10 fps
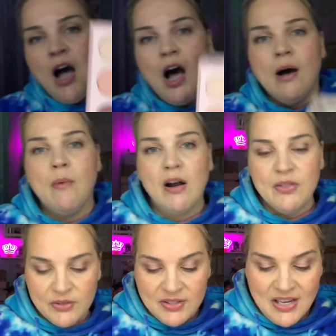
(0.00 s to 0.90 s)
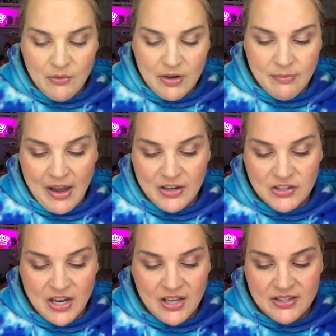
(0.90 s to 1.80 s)
are those sequin matte
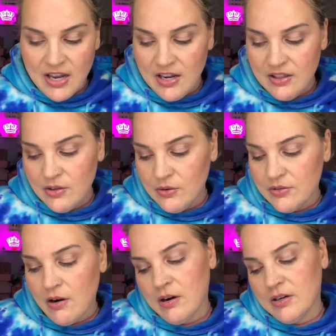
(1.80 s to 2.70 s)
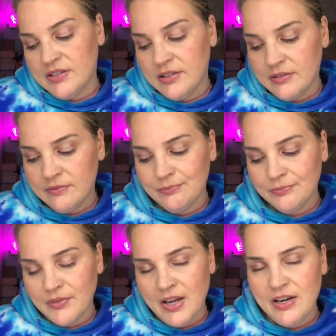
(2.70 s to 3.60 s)
shades, and those aren't
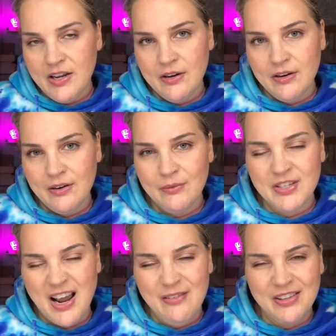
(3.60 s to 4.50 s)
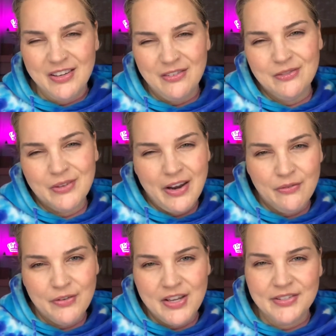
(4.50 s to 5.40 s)
in here, which I really don't care
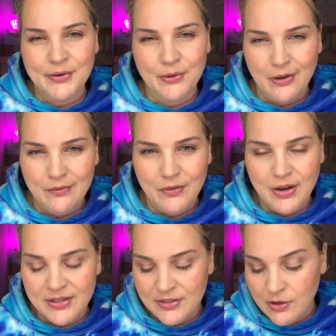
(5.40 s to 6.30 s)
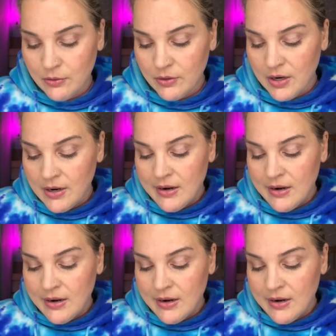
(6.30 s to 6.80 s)
for these. I know a lot of you guys don't.